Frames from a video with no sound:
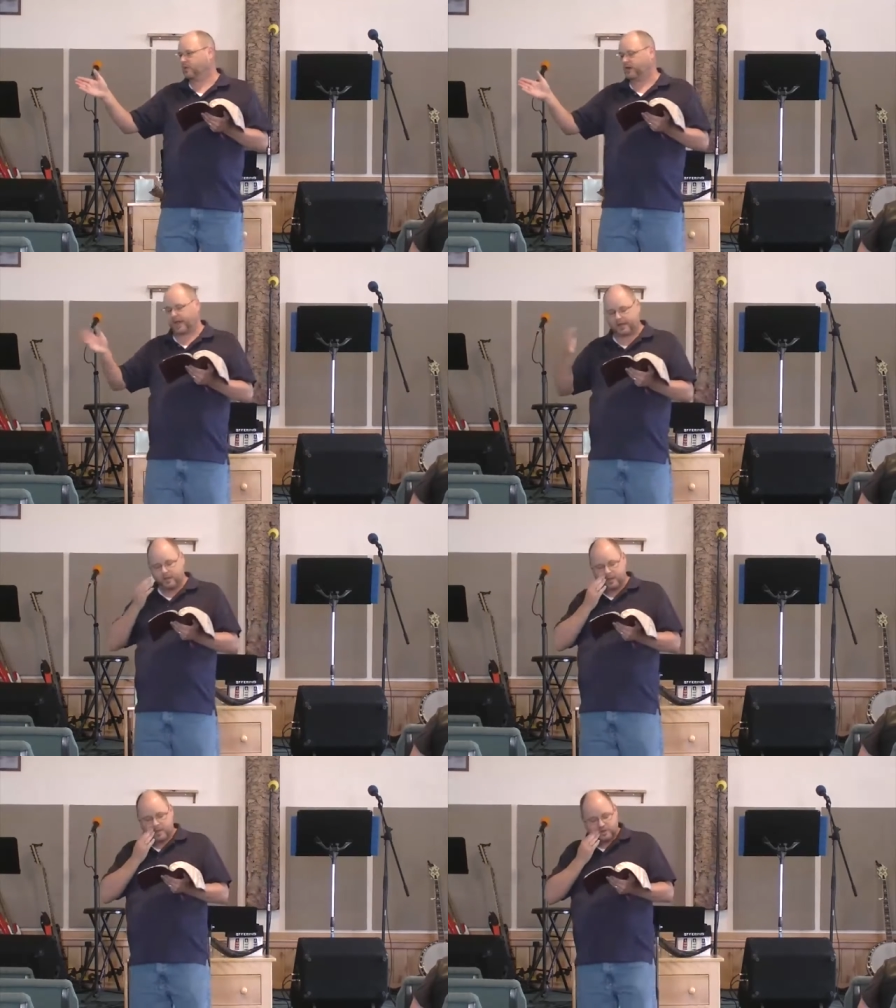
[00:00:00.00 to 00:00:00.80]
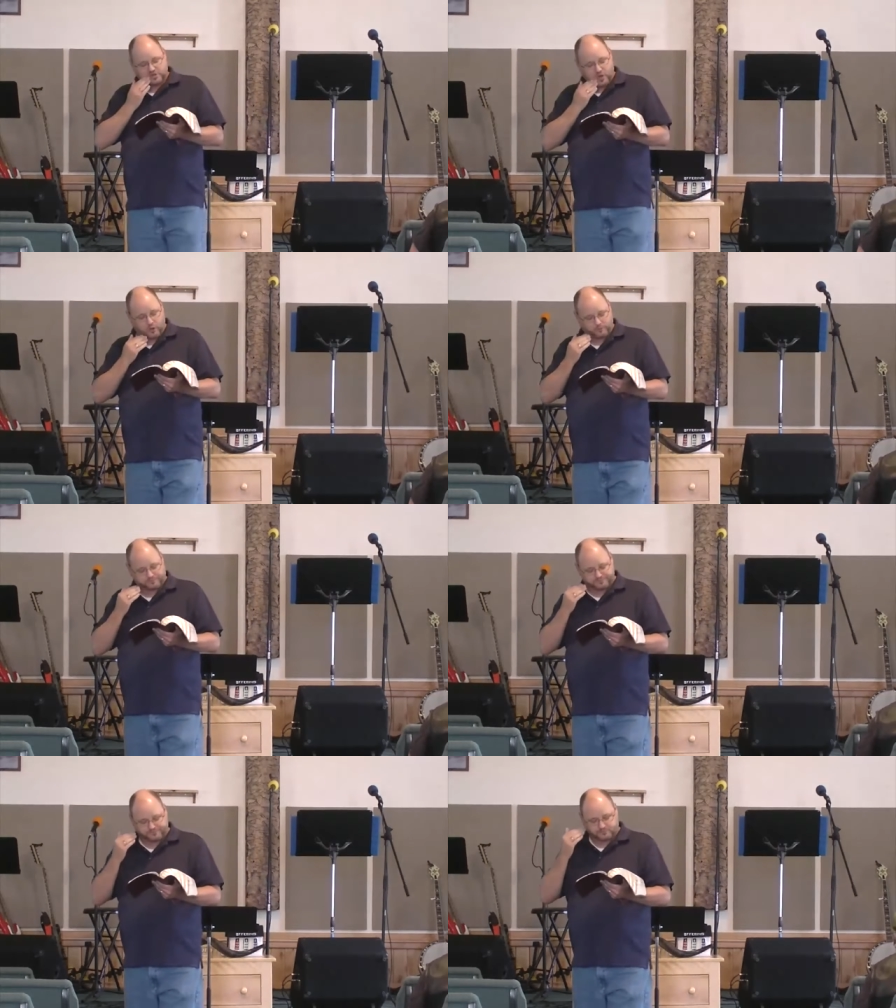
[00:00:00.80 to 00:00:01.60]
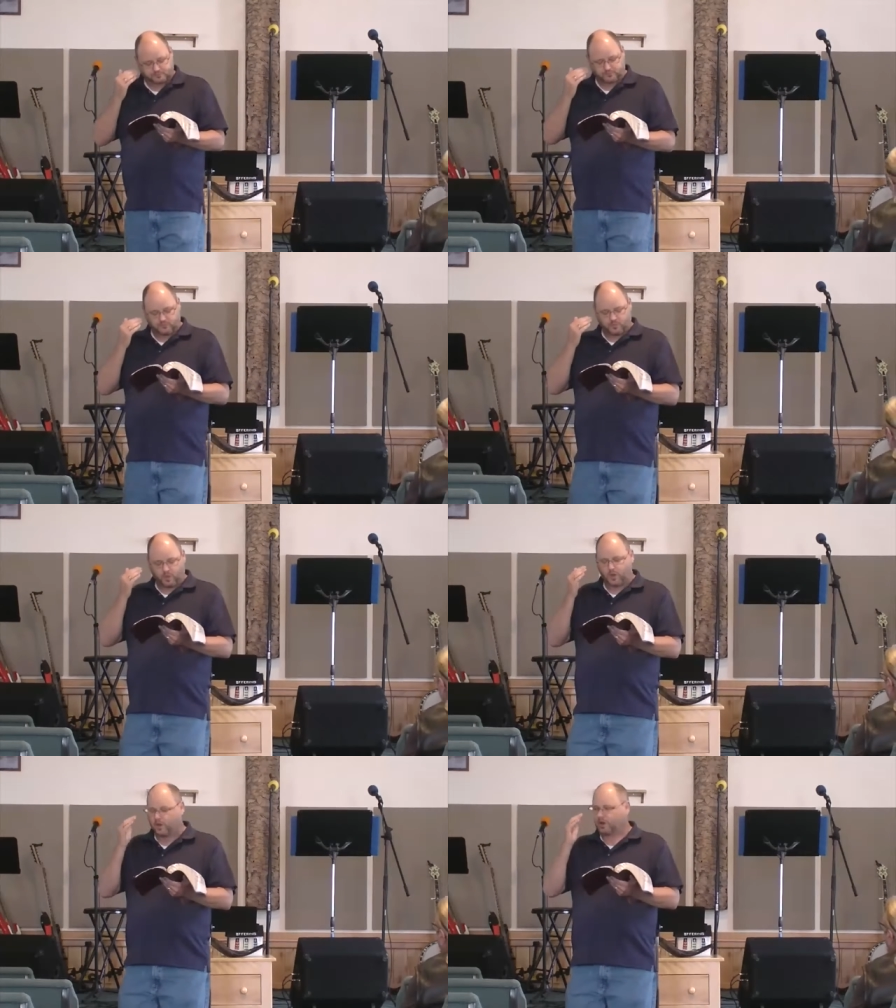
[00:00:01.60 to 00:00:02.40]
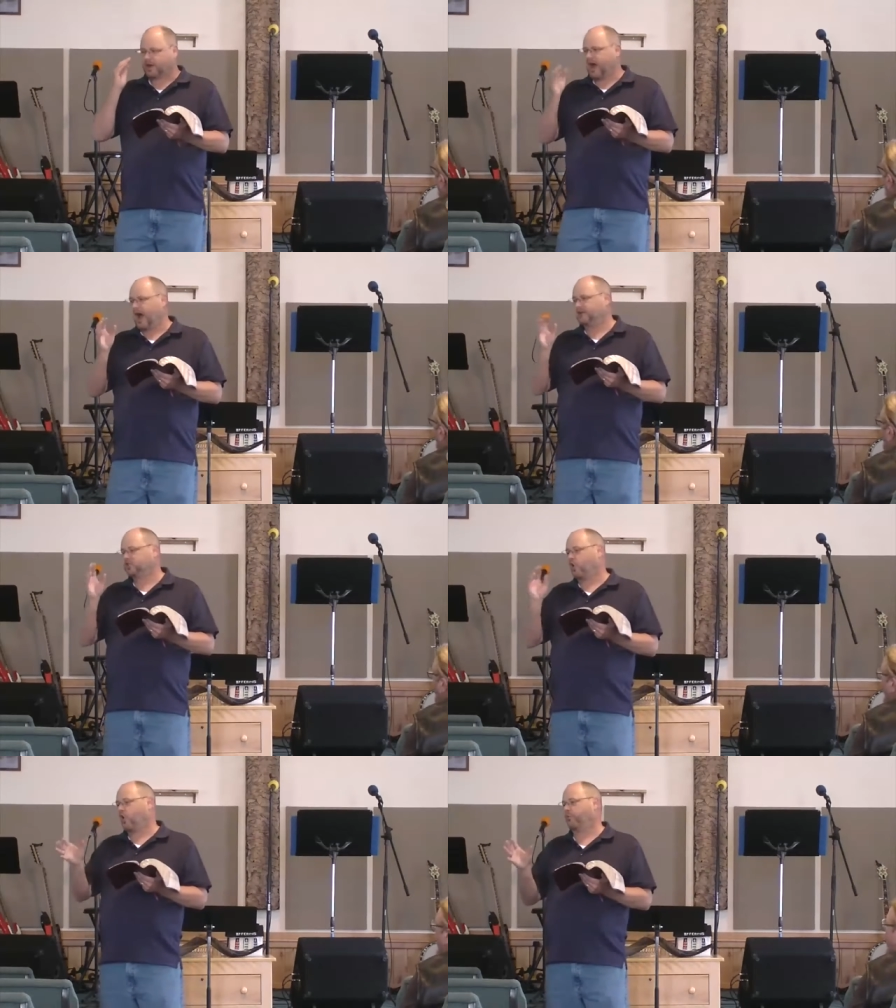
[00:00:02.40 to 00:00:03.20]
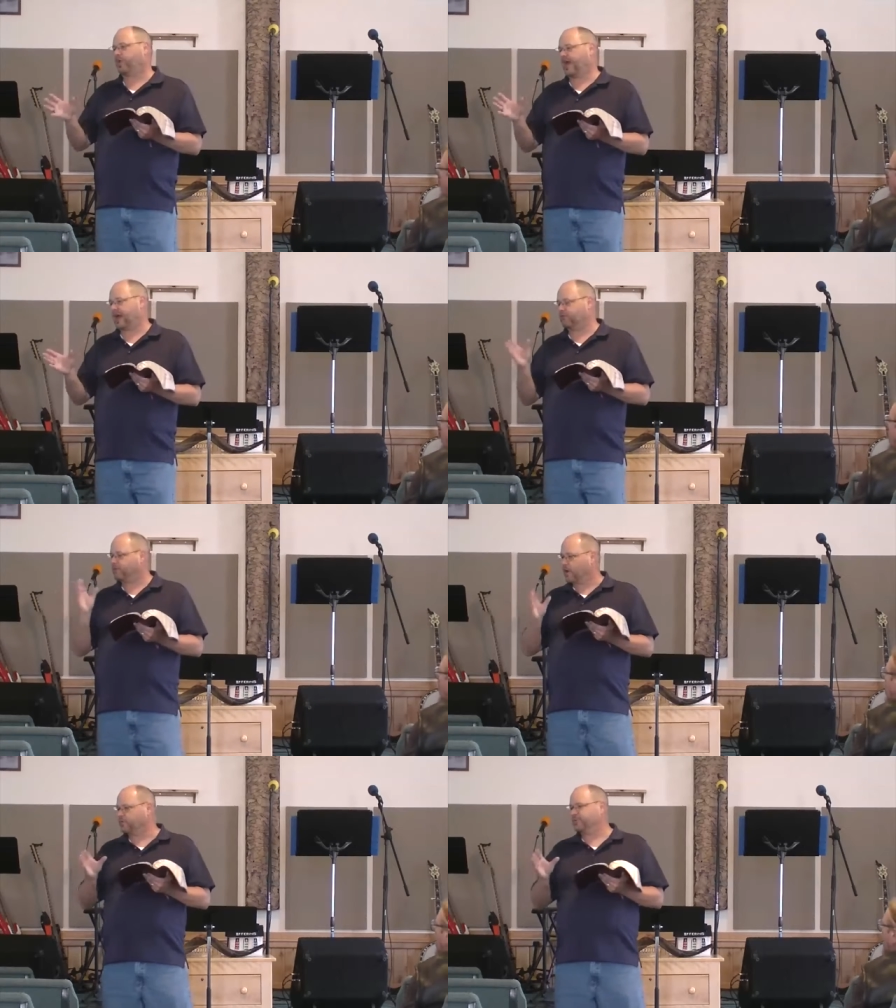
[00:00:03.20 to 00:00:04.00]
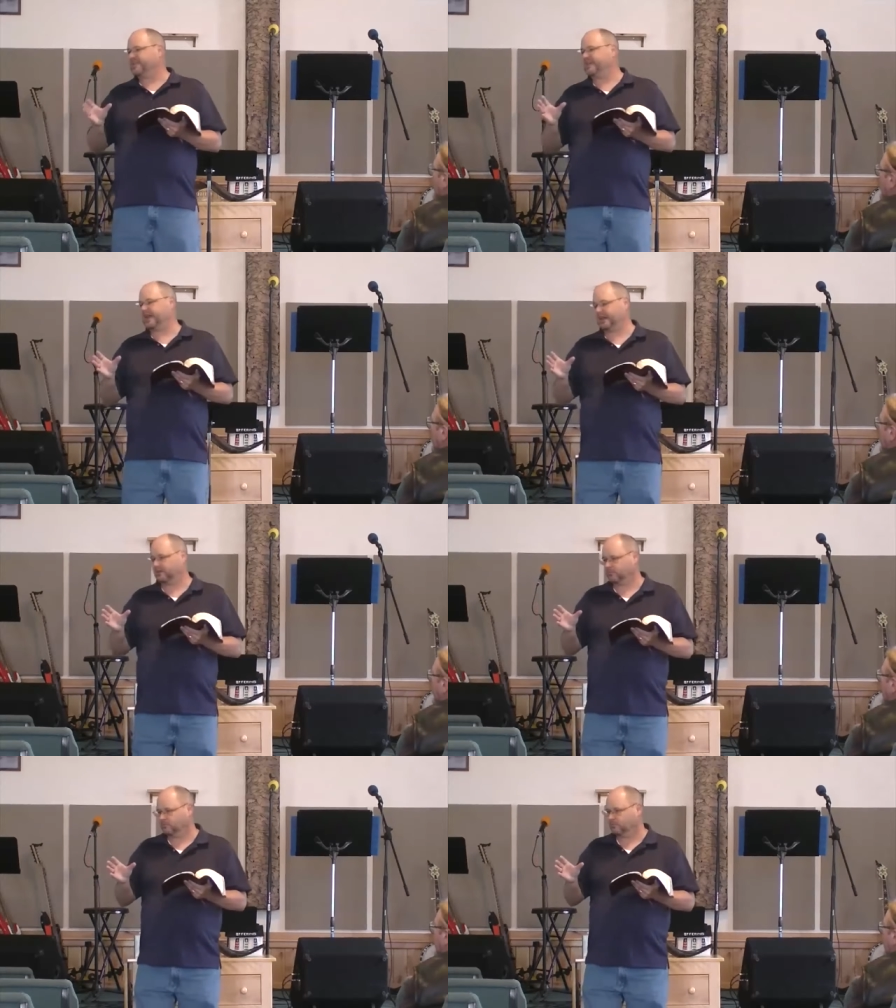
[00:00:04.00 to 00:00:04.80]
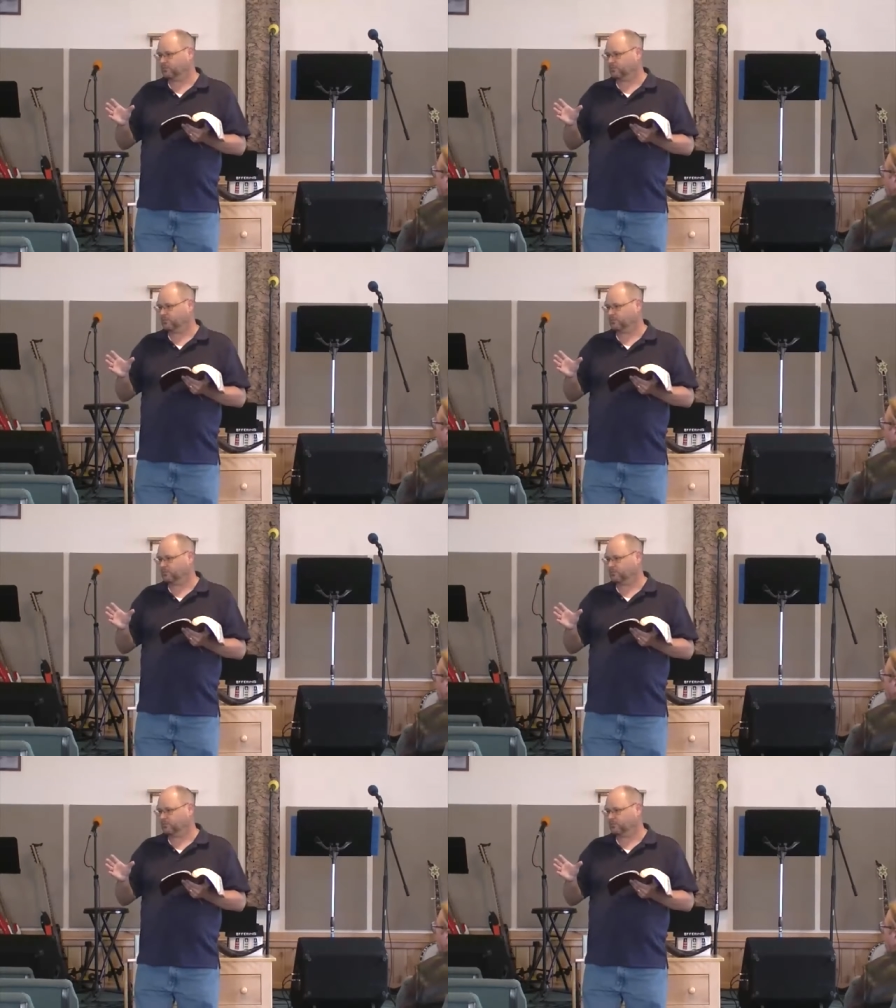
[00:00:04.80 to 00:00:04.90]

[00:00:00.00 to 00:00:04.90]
Okay? So, God's whole plan from the beginning